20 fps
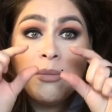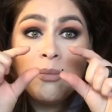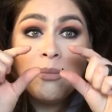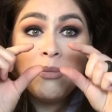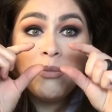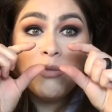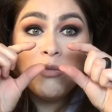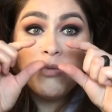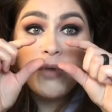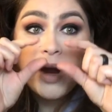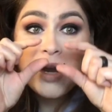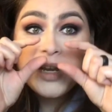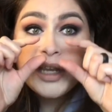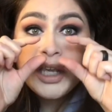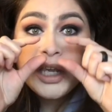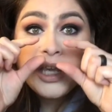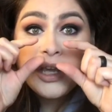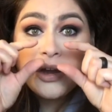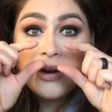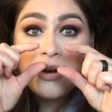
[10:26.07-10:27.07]
right
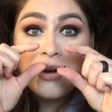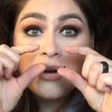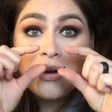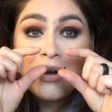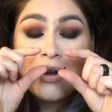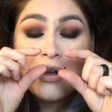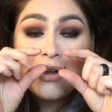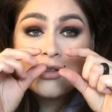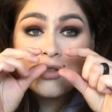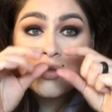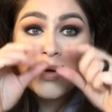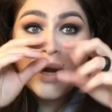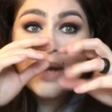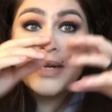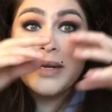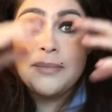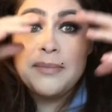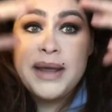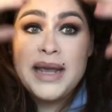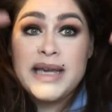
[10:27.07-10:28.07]
here trying
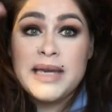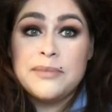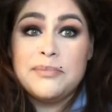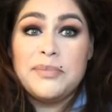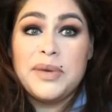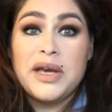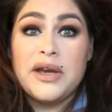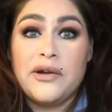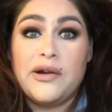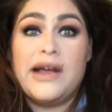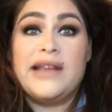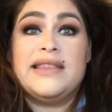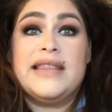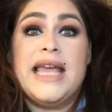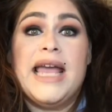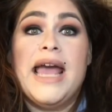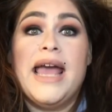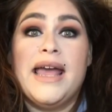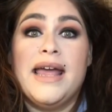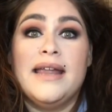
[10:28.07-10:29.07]
to make it bigger at
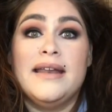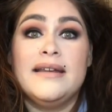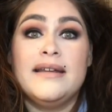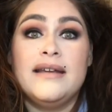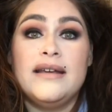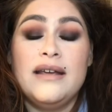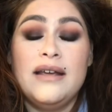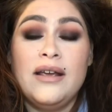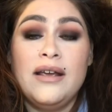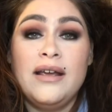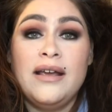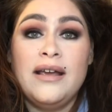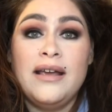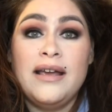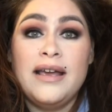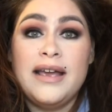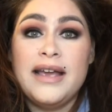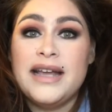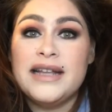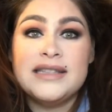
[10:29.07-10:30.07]
the end.
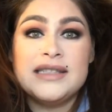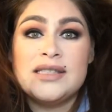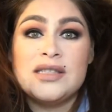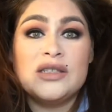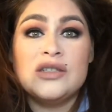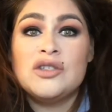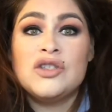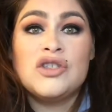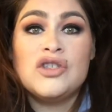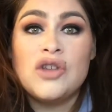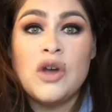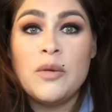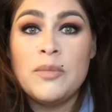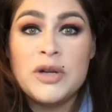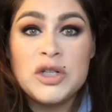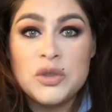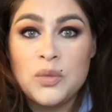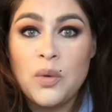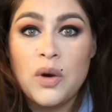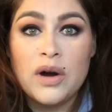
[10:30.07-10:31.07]
It's so
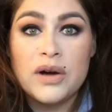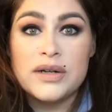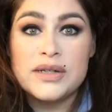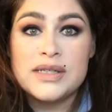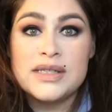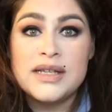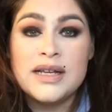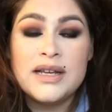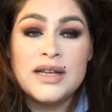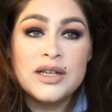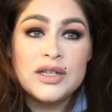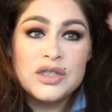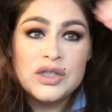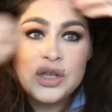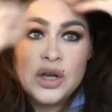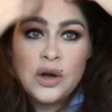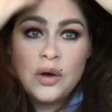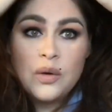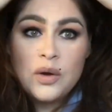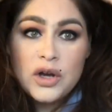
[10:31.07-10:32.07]
much worse.
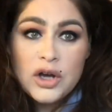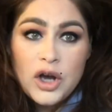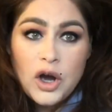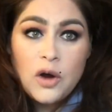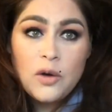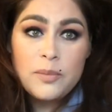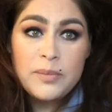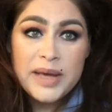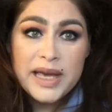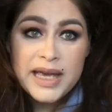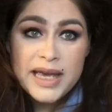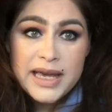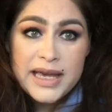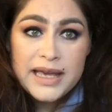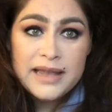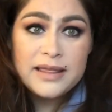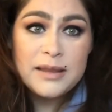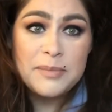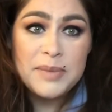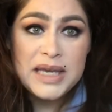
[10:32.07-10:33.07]
So go big
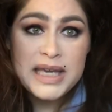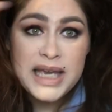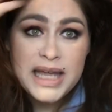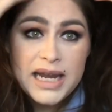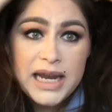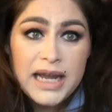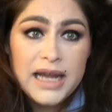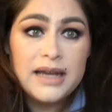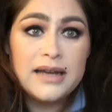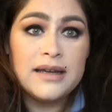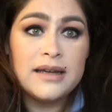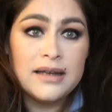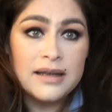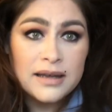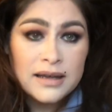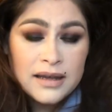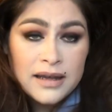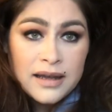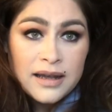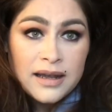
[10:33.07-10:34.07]
in the beginning,
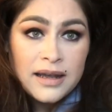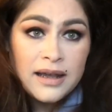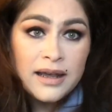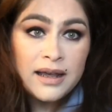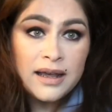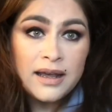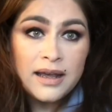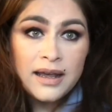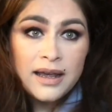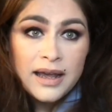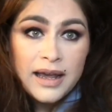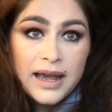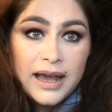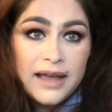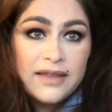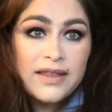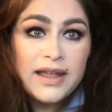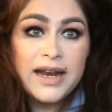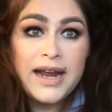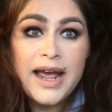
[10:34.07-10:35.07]

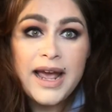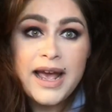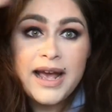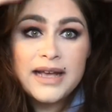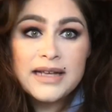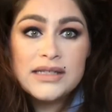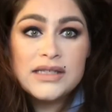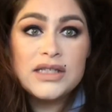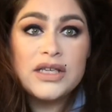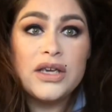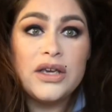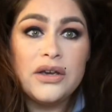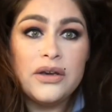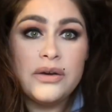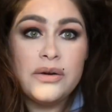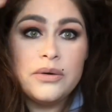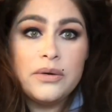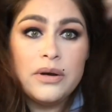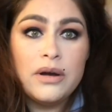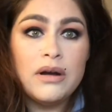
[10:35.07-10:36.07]
and then as
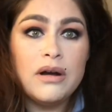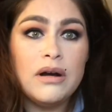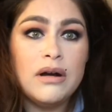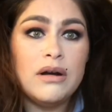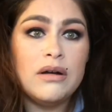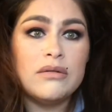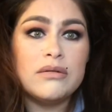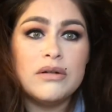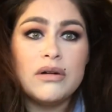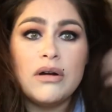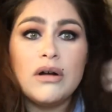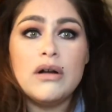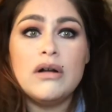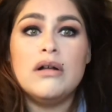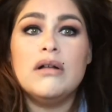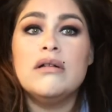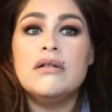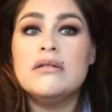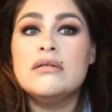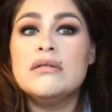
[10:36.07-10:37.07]
you, oh
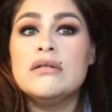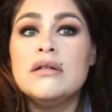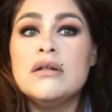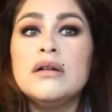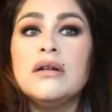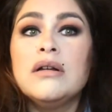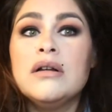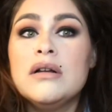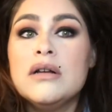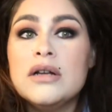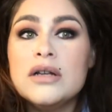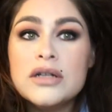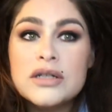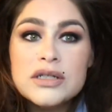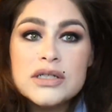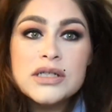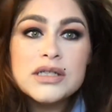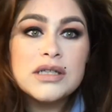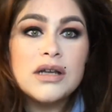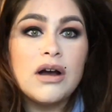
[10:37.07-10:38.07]
girl,
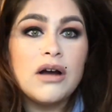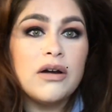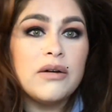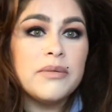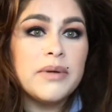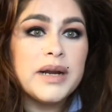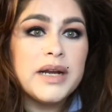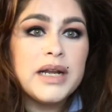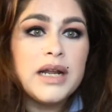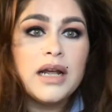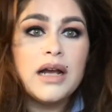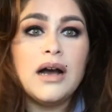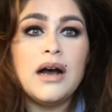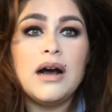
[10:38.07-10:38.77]
she's already